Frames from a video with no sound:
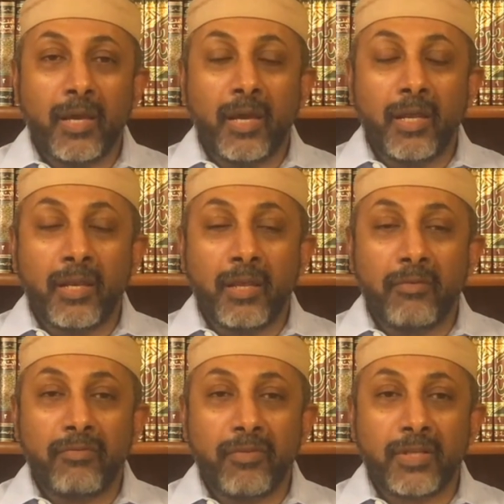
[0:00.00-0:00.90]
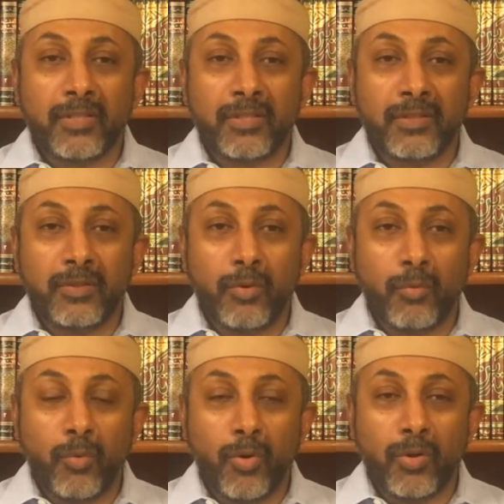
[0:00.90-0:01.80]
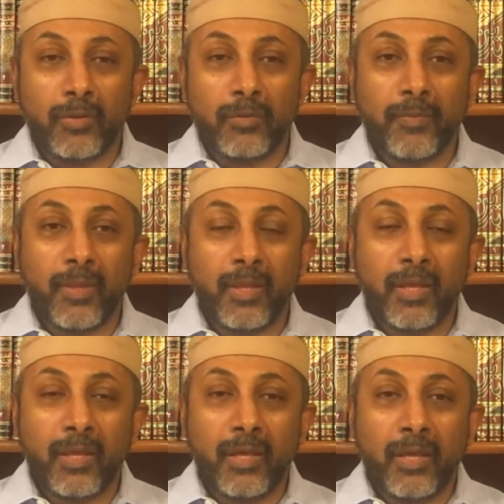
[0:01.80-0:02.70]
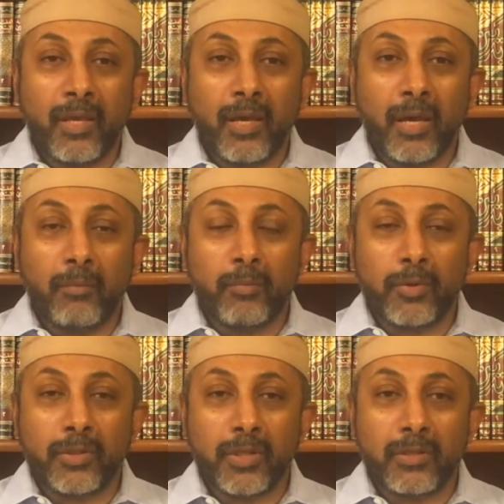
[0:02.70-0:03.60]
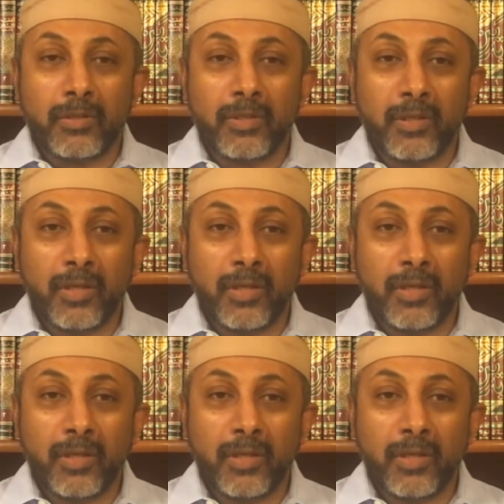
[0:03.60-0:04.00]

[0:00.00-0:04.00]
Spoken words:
and he fixed the wall and put it